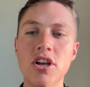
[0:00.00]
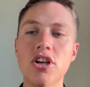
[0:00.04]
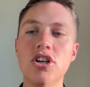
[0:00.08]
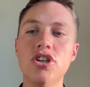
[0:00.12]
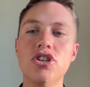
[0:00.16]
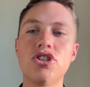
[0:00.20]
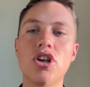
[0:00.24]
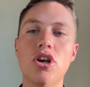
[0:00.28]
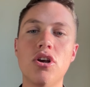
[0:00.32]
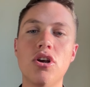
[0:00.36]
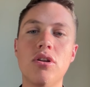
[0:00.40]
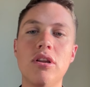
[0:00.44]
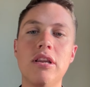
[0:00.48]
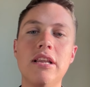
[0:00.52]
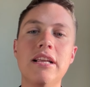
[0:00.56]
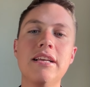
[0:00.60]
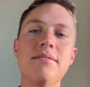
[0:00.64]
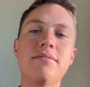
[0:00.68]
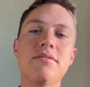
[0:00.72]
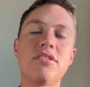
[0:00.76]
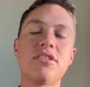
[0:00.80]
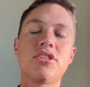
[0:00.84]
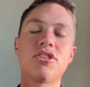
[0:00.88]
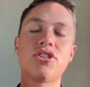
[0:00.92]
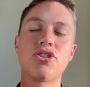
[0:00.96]
So
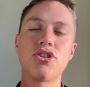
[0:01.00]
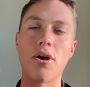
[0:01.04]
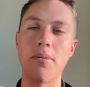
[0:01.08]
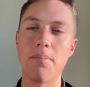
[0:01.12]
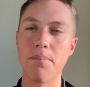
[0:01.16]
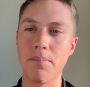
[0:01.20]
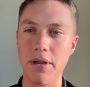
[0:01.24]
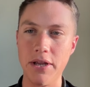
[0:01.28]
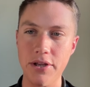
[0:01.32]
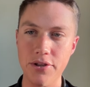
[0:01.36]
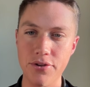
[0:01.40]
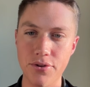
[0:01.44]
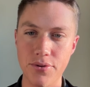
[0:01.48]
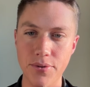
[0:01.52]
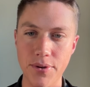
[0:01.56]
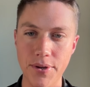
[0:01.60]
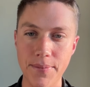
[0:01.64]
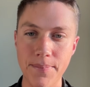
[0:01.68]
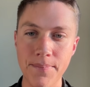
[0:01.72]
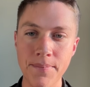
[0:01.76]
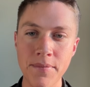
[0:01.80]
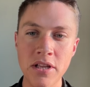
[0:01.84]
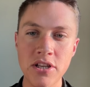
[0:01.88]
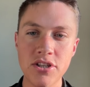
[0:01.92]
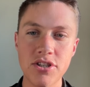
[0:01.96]
let's jump into it.
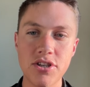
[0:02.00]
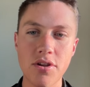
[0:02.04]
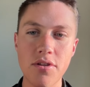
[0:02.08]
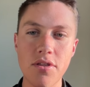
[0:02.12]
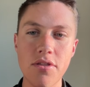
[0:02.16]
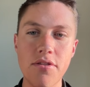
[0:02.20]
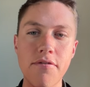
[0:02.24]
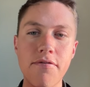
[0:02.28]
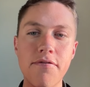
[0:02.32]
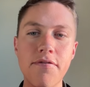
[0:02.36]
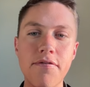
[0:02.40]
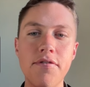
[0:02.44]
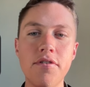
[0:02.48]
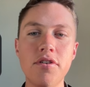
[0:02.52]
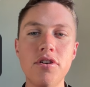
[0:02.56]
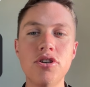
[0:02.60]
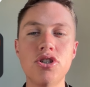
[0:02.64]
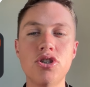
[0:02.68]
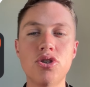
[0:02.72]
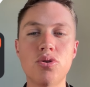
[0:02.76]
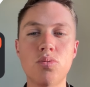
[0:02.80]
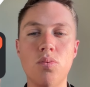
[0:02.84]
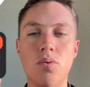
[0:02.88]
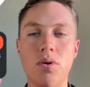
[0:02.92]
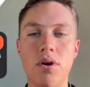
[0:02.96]
So the
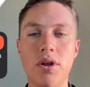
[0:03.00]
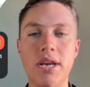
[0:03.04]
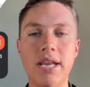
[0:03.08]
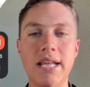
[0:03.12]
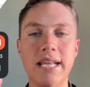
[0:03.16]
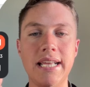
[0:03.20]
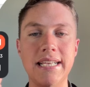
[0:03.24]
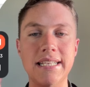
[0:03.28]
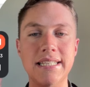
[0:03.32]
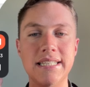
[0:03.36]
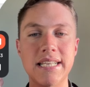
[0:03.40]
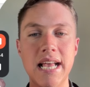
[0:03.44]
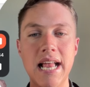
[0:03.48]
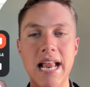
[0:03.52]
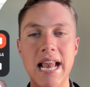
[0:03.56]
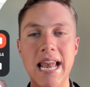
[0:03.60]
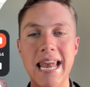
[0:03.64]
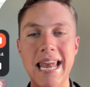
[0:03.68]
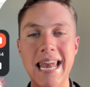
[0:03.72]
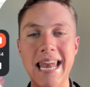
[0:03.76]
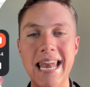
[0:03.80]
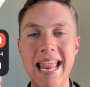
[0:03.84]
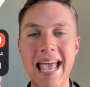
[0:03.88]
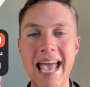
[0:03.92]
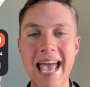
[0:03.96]
first one is
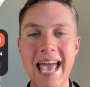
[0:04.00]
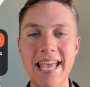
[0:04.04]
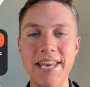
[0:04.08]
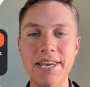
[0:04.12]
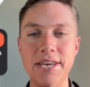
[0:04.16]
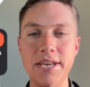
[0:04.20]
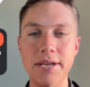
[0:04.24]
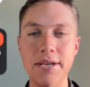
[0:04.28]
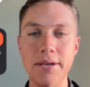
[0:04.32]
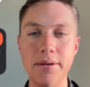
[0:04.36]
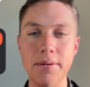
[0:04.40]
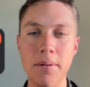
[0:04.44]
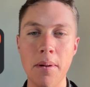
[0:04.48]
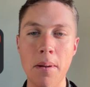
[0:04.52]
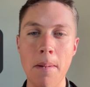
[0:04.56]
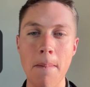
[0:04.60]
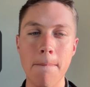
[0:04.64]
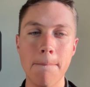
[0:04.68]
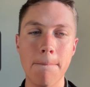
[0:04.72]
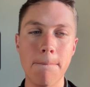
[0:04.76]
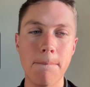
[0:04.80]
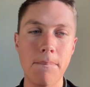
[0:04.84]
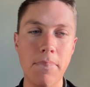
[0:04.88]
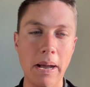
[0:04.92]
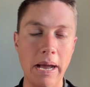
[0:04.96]
landing
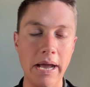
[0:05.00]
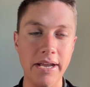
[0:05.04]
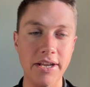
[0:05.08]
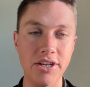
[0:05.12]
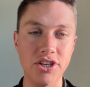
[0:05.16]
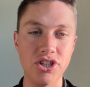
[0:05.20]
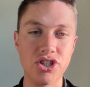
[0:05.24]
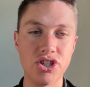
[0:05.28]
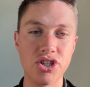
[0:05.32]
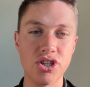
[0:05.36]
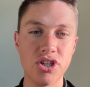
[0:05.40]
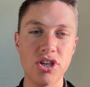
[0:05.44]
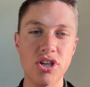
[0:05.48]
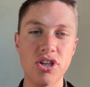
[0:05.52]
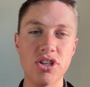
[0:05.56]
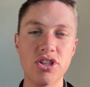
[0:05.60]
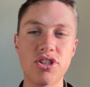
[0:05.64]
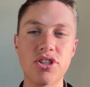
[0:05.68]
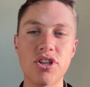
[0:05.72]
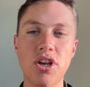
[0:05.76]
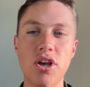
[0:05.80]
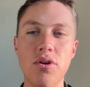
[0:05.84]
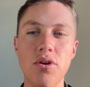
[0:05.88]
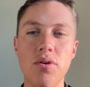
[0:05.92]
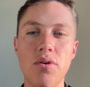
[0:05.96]
page.
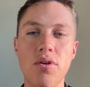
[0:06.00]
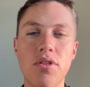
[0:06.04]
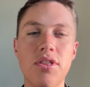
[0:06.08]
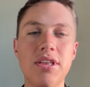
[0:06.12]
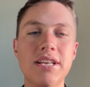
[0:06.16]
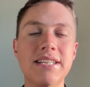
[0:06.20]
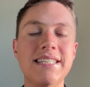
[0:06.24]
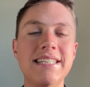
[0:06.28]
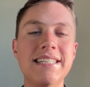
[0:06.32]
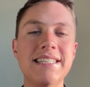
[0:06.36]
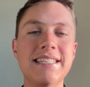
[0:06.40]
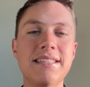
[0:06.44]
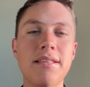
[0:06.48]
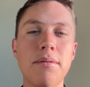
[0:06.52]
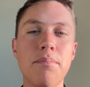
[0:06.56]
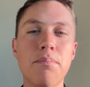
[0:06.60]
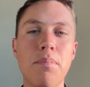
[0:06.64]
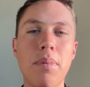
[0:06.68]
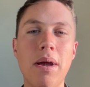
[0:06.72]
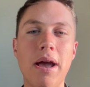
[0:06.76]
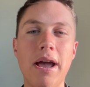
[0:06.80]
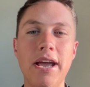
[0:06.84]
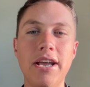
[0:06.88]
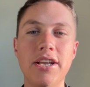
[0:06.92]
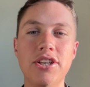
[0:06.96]
So this is the
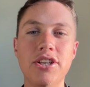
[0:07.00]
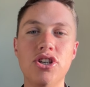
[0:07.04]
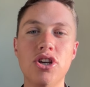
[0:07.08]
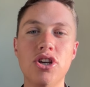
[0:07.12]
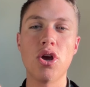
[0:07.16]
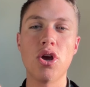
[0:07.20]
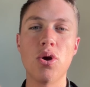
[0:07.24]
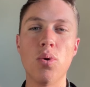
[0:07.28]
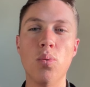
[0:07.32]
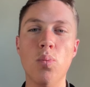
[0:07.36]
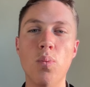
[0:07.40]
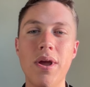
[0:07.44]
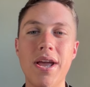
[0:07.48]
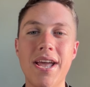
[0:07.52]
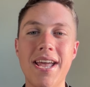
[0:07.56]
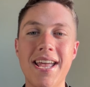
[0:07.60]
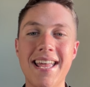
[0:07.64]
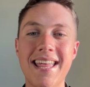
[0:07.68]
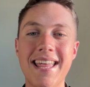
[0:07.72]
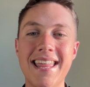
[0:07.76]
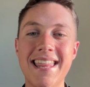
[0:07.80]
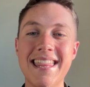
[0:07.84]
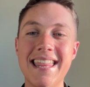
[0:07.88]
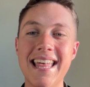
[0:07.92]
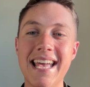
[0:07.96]
page where
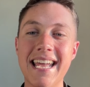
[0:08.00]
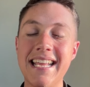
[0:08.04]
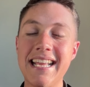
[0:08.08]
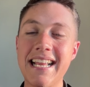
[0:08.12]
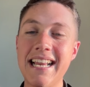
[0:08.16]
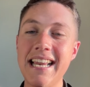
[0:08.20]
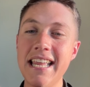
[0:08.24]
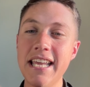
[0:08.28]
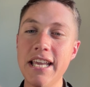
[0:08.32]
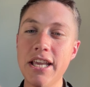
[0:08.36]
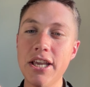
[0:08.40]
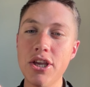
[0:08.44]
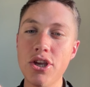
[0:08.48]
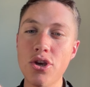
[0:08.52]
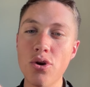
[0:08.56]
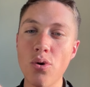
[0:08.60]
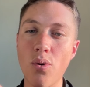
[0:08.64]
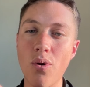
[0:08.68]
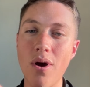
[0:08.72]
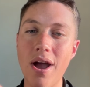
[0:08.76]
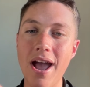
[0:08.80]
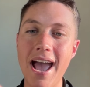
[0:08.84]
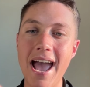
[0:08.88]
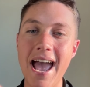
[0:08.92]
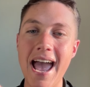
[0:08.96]
they click
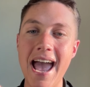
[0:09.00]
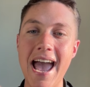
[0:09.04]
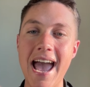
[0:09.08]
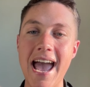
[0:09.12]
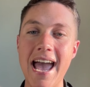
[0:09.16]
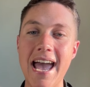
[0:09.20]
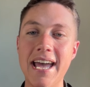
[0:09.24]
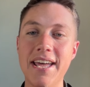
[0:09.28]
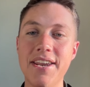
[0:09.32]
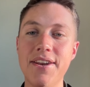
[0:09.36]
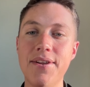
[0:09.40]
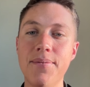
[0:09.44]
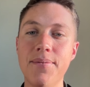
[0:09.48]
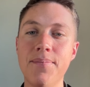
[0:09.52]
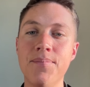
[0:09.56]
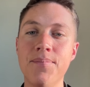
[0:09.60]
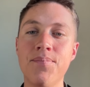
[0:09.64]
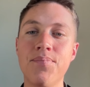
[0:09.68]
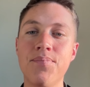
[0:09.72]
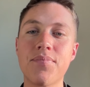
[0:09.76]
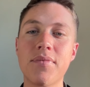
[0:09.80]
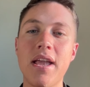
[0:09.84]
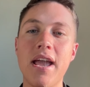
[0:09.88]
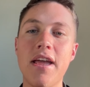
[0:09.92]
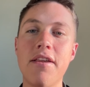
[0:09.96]
your ad,
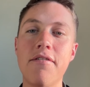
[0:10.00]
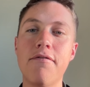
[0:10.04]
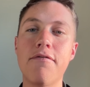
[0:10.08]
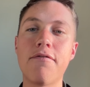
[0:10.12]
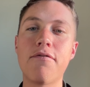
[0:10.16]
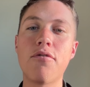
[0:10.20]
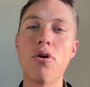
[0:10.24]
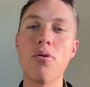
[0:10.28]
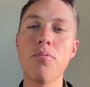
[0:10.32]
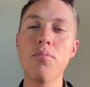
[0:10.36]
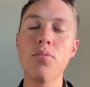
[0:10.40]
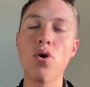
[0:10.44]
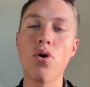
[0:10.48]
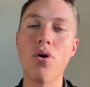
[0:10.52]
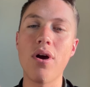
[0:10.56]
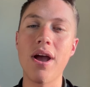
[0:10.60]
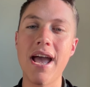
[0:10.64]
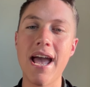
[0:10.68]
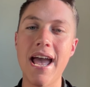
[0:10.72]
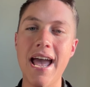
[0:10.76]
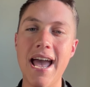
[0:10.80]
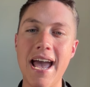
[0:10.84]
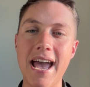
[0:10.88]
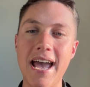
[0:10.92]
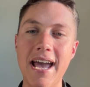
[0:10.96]
and from your
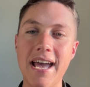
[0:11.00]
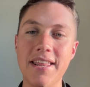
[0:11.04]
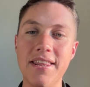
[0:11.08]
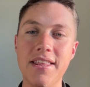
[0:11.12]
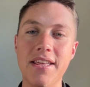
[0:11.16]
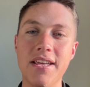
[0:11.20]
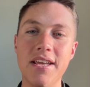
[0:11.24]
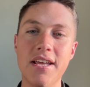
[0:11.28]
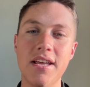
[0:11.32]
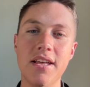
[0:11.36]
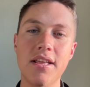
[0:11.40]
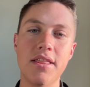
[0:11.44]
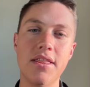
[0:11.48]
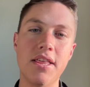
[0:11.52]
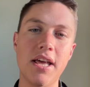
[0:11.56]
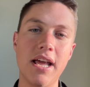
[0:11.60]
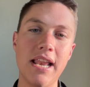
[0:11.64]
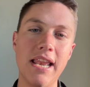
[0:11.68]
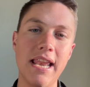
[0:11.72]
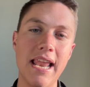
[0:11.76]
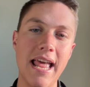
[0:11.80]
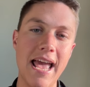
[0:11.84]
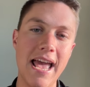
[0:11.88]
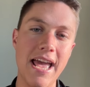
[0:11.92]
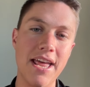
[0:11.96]
ad they
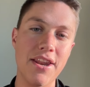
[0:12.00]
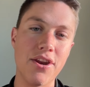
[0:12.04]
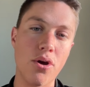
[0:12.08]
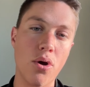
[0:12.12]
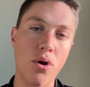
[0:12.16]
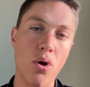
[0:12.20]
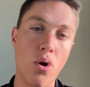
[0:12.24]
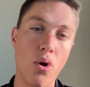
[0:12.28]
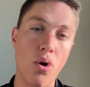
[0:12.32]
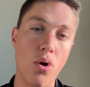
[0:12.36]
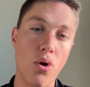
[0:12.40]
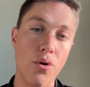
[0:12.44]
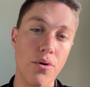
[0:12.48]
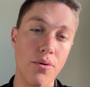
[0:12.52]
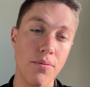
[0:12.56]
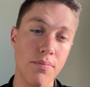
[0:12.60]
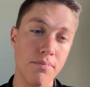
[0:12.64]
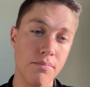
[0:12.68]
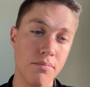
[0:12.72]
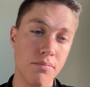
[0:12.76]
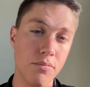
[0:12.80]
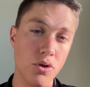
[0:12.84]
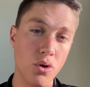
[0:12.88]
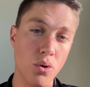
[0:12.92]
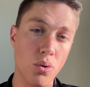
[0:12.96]
land on
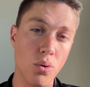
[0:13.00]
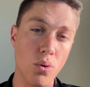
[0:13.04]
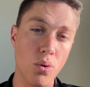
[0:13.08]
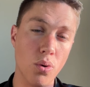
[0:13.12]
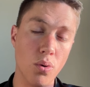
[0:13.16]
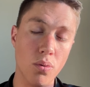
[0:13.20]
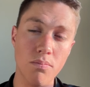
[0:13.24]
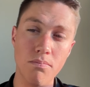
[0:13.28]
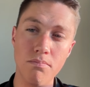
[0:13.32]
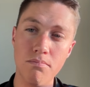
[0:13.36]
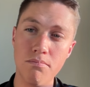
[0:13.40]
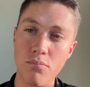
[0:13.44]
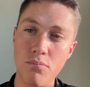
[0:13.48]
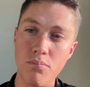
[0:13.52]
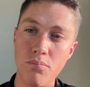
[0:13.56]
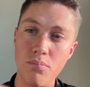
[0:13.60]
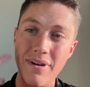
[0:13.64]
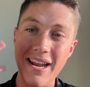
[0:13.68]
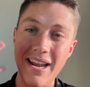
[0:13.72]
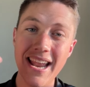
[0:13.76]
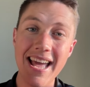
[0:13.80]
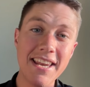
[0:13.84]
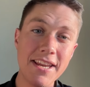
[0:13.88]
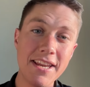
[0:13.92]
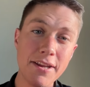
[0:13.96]
your
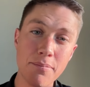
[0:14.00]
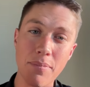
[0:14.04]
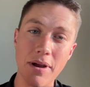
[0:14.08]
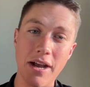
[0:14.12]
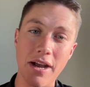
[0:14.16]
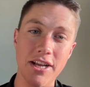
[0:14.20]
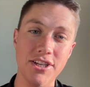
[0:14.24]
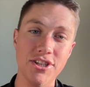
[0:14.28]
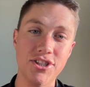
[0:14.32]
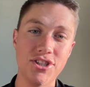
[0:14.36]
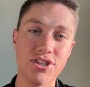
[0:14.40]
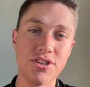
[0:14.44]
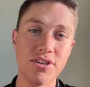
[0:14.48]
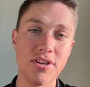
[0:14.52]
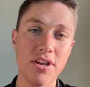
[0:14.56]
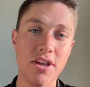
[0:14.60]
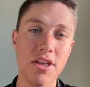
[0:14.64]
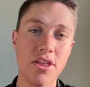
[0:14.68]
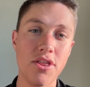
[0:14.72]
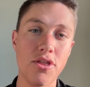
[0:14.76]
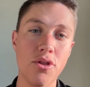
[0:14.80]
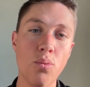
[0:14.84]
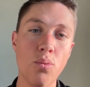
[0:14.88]
landing page, the